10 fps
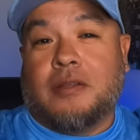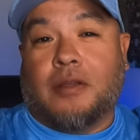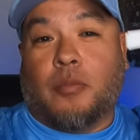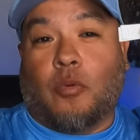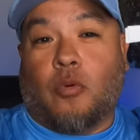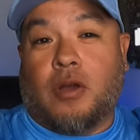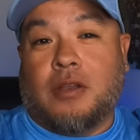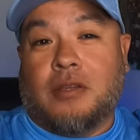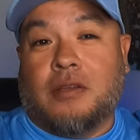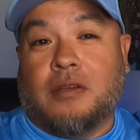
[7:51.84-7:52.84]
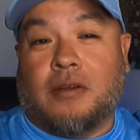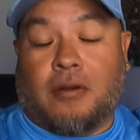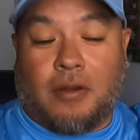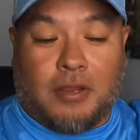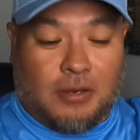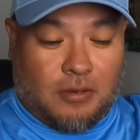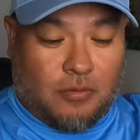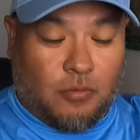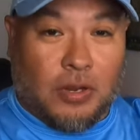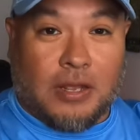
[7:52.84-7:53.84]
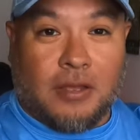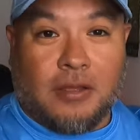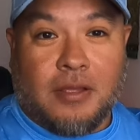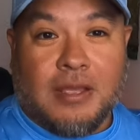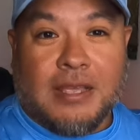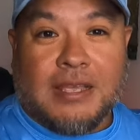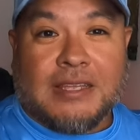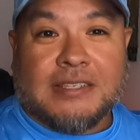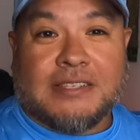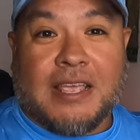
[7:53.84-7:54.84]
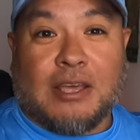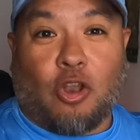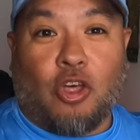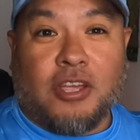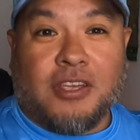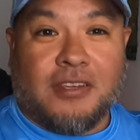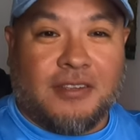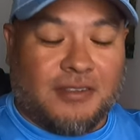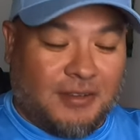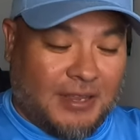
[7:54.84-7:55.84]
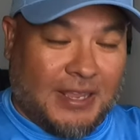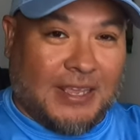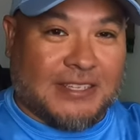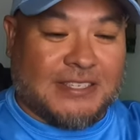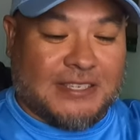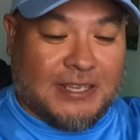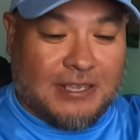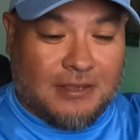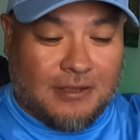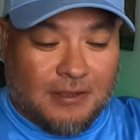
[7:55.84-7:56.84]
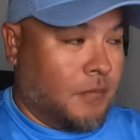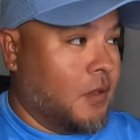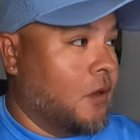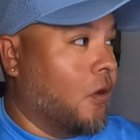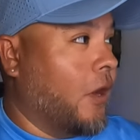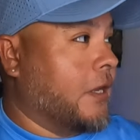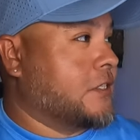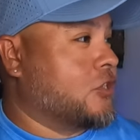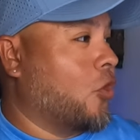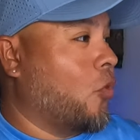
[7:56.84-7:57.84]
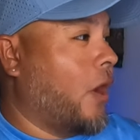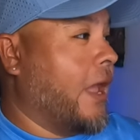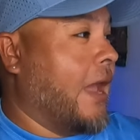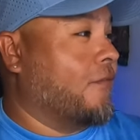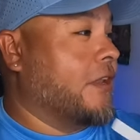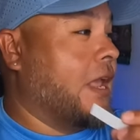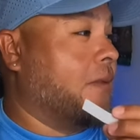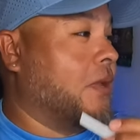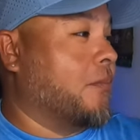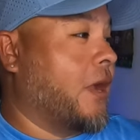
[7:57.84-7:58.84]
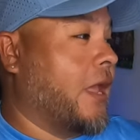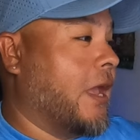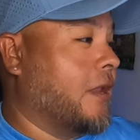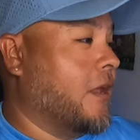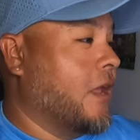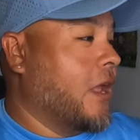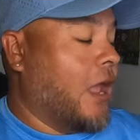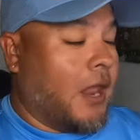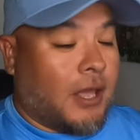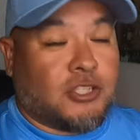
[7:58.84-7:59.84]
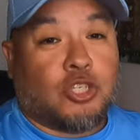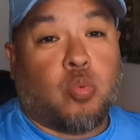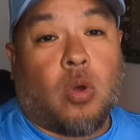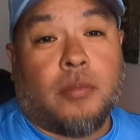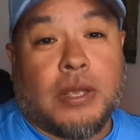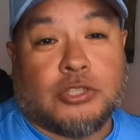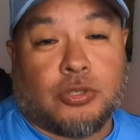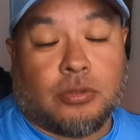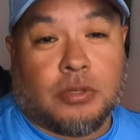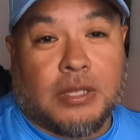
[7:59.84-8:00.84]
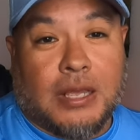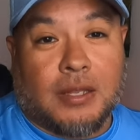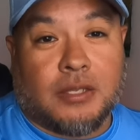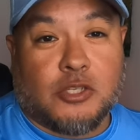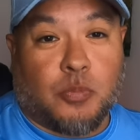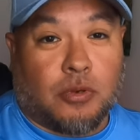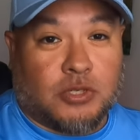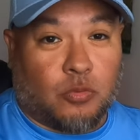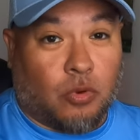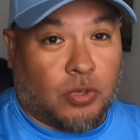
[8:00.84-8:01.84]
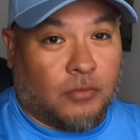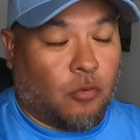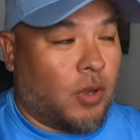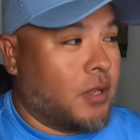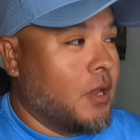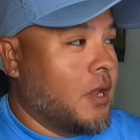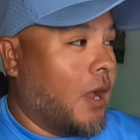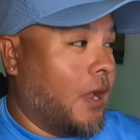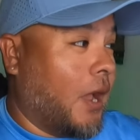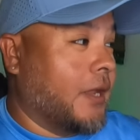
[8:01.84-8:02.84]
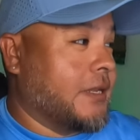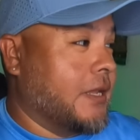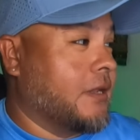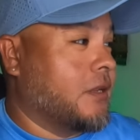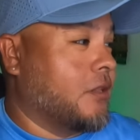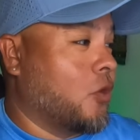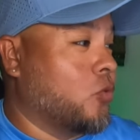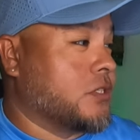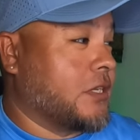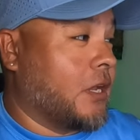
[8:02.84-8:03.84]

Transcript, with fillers: number one. All right, we're gonna take a look and see. All right, so I have the name in my hand, and I just want to make sure that this person wrote giveaway. I, I did. There was